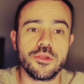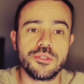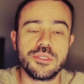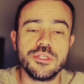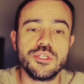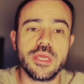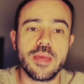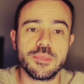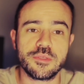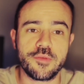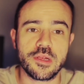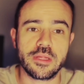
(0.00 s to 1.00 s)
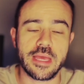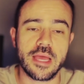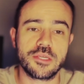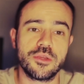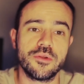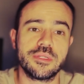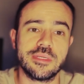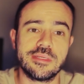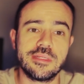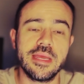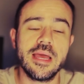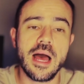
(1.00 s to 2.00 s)
your C G M is fairly accurate, to
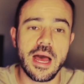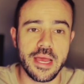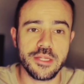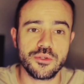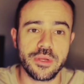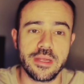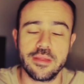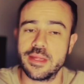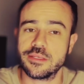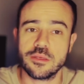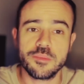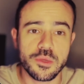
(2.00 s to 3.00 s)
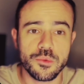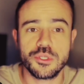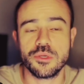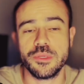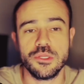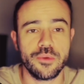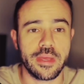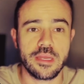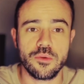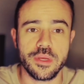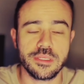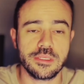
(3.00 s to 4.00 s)
stay hydrated, and that's something we should be doing
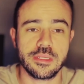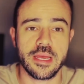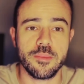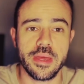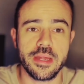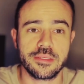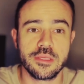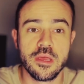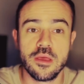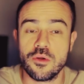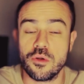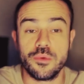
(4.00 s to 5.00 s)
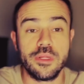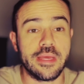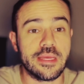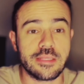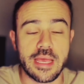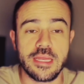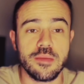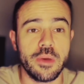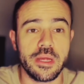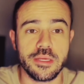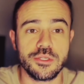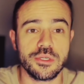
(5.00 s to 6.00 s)
anyways as diabetics, or really as
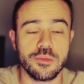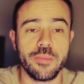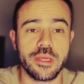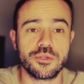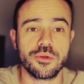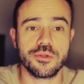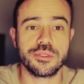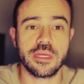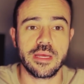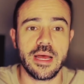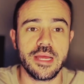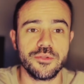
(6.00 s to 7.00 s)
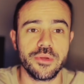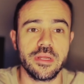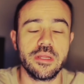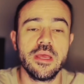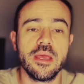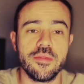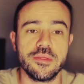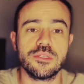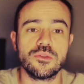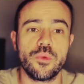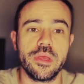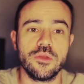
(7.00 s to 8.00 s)
anybody should make sure they're staying hydrated, and this
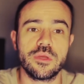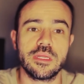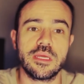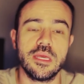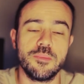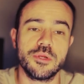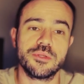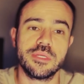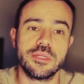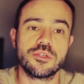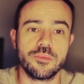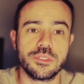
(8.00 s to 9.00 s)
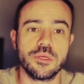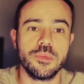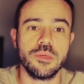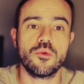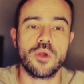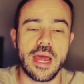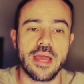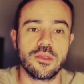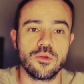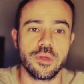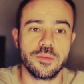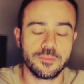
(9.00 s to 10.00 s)
is a way you can keep your sensor to be more
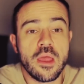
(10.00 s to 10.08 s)
accurate.